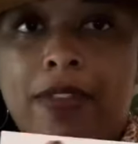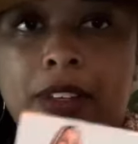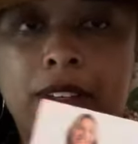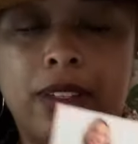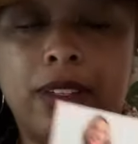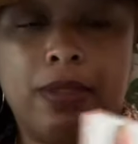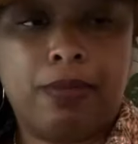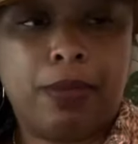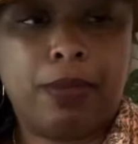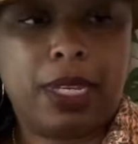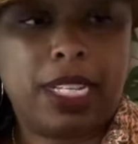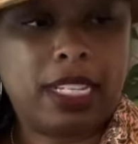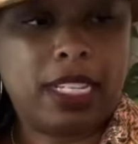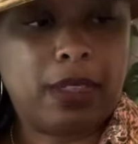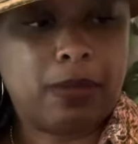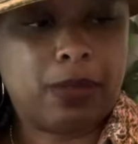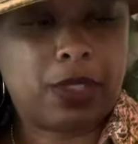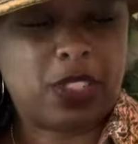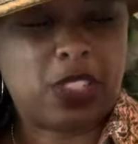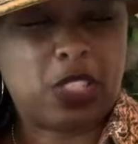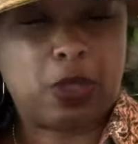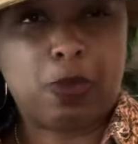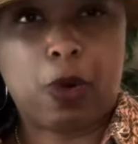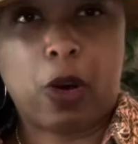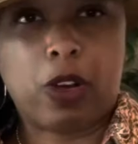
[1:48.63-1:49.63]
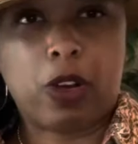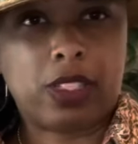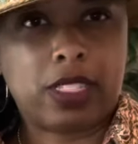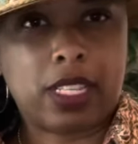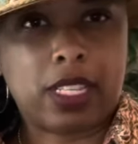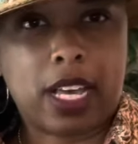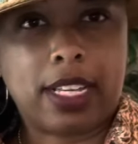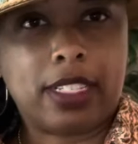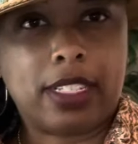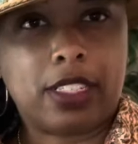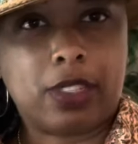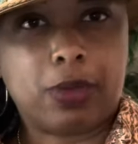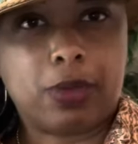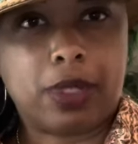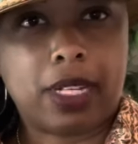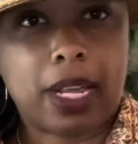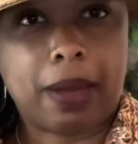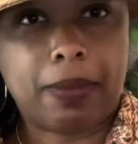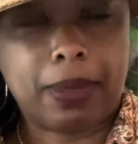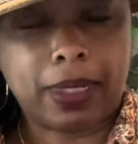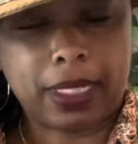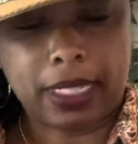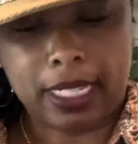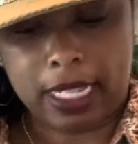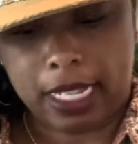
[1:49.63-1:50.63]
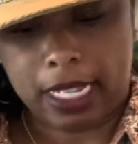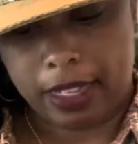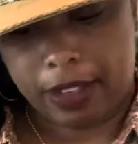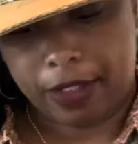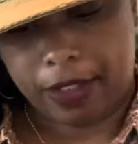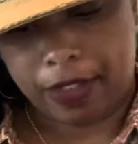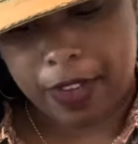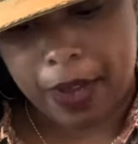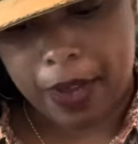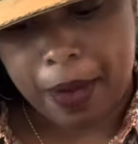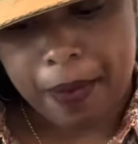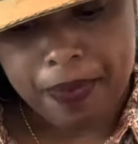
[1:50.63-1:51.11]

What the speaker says: a medium to small sized one, I believe.